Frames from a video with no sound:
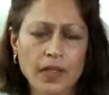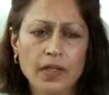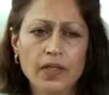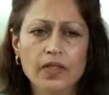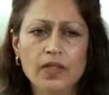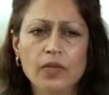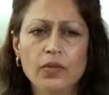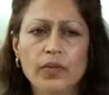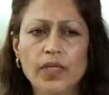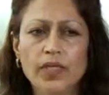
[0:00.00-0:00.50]

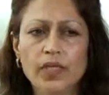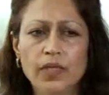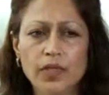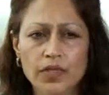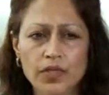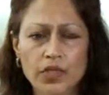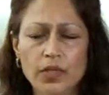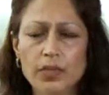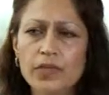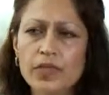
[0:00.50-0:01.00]
So
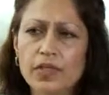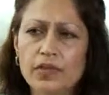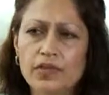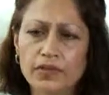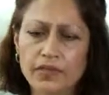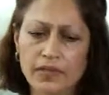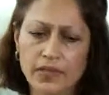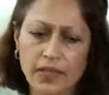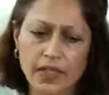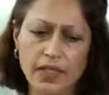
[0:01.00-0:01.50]
in terms
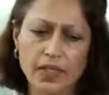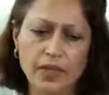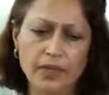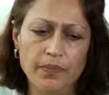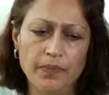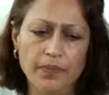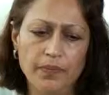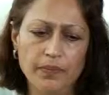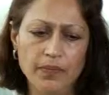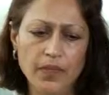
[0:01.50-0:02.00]
of
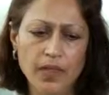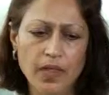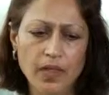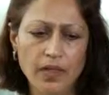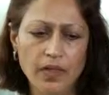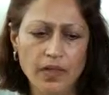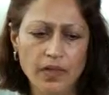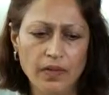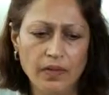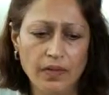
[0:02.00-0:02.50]

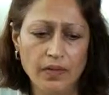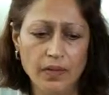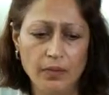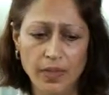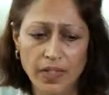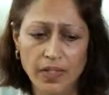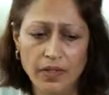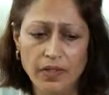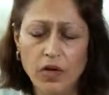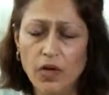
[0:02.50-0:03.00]
the
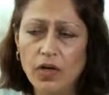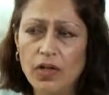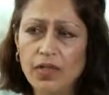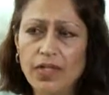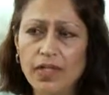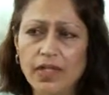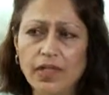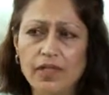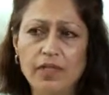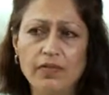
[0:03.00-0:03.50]
big
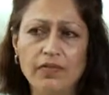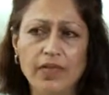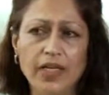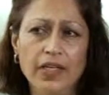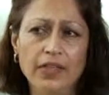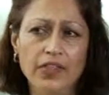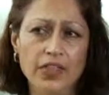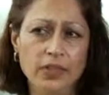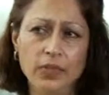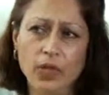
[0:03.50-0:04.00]
context of
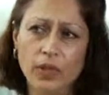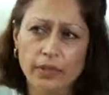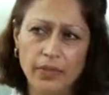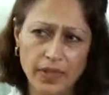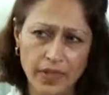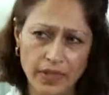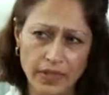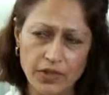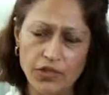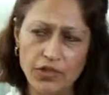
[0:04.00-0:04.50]
aging
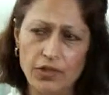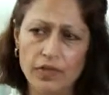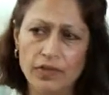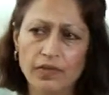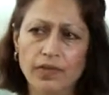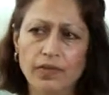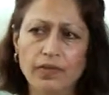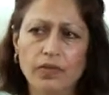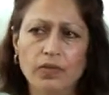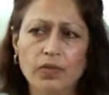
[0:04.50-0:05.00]

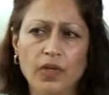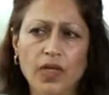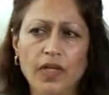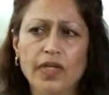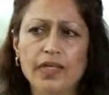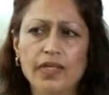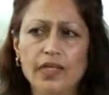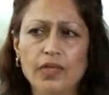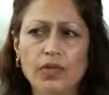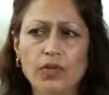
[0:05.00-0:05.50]
population,
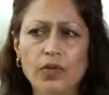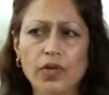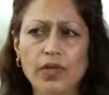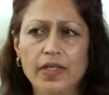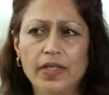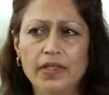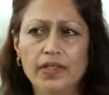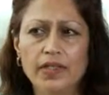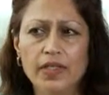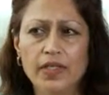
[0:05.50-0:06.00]
rise in
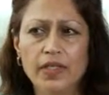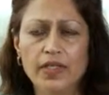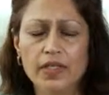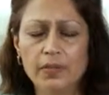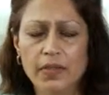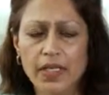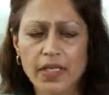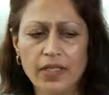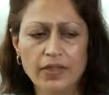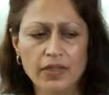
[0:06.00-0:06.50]
chronic
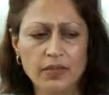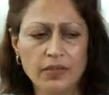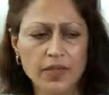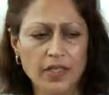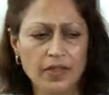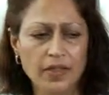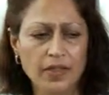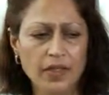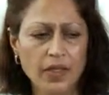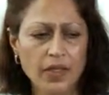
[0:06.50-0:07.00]
disease
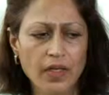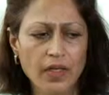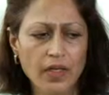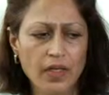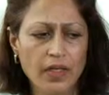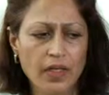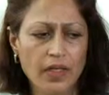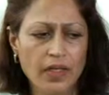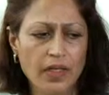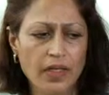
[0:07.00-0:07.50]
management,
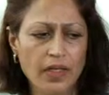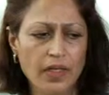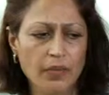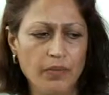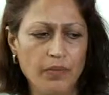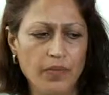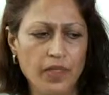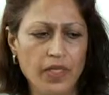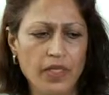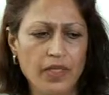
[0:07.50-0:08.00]

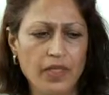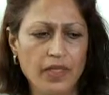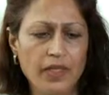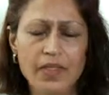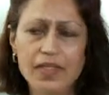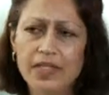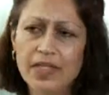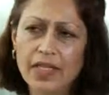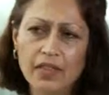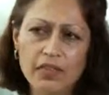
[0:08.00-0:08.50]

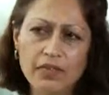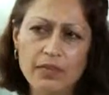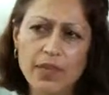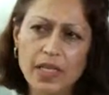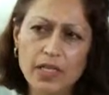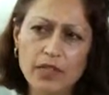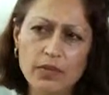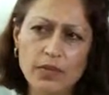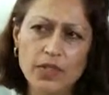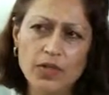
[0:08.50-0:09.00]
is
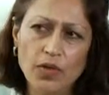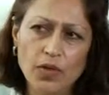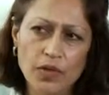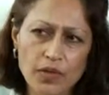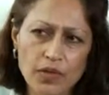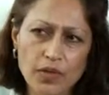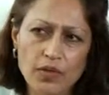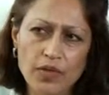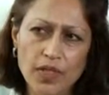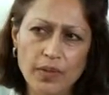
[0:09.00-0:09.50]
self-management
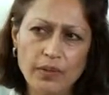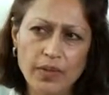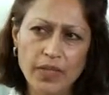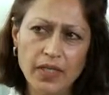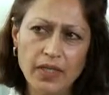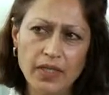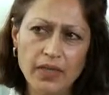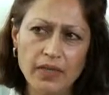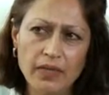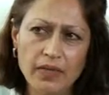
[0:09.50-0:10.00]
also
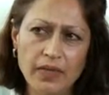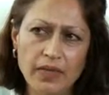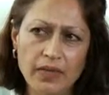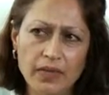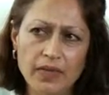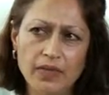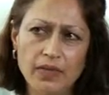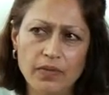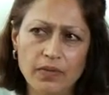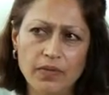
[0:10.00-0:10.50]
something
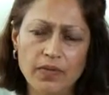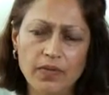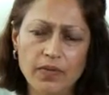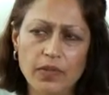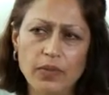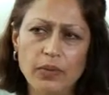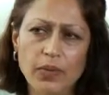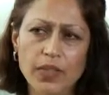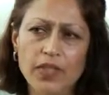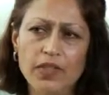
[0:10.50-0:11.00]
that,
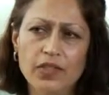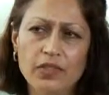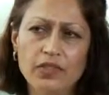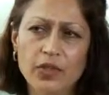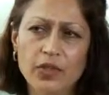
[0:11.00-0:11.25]
you know, we need to